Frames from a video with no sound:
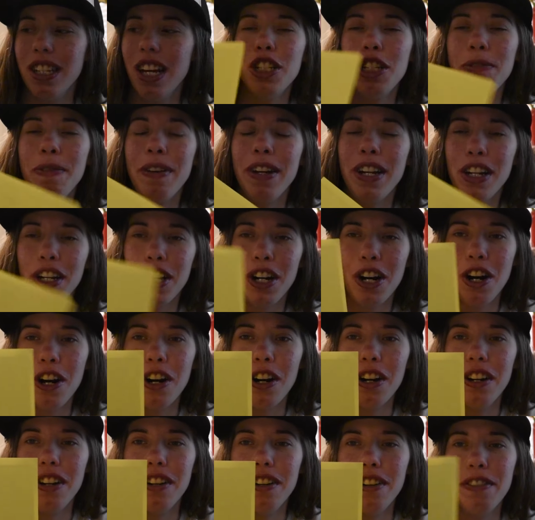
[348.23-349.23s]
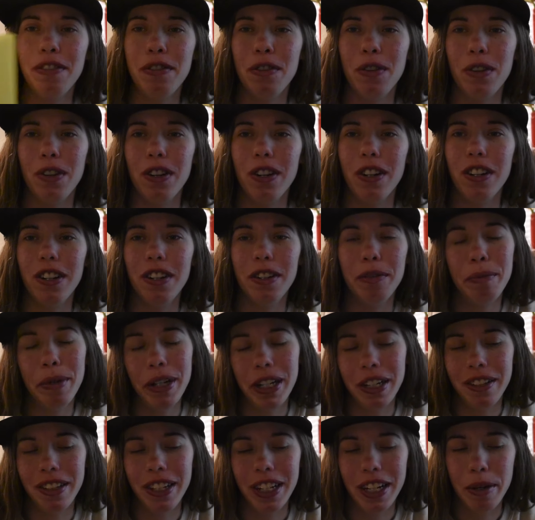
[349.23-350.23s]
she made a card for
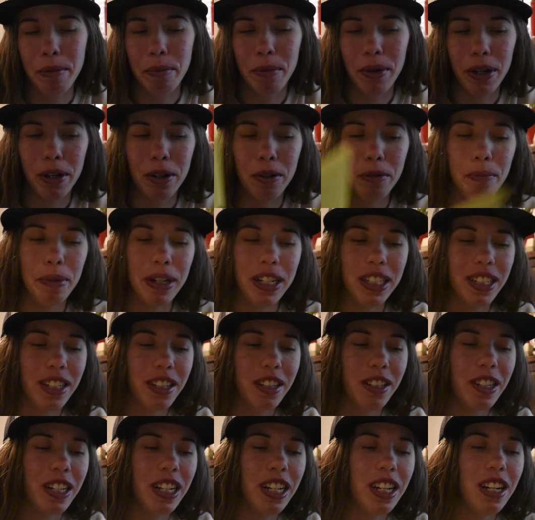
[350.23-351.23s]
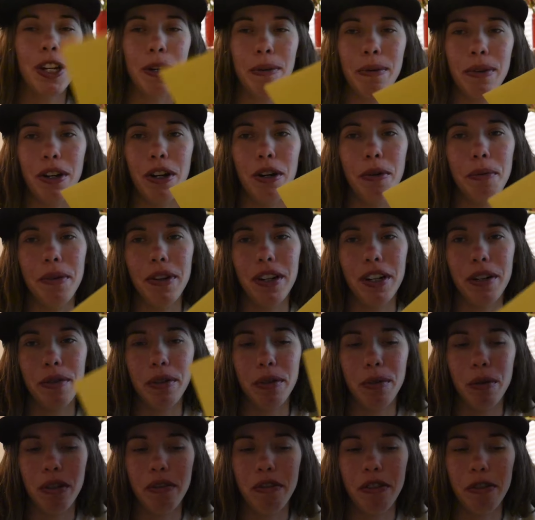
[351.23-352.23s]
Bentley and Beau basically, so I'm gonna open up
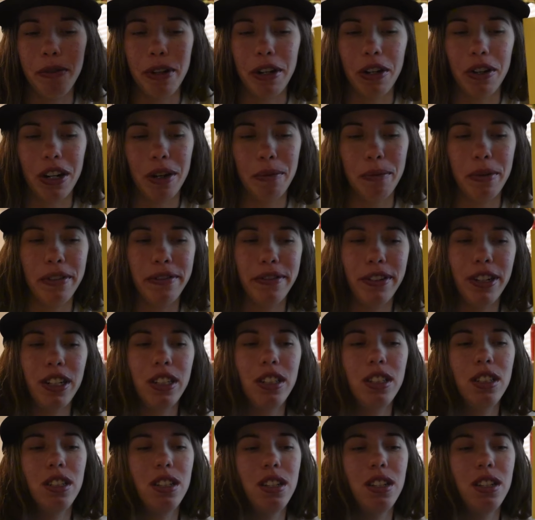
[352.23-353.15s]
the one for my grandma first.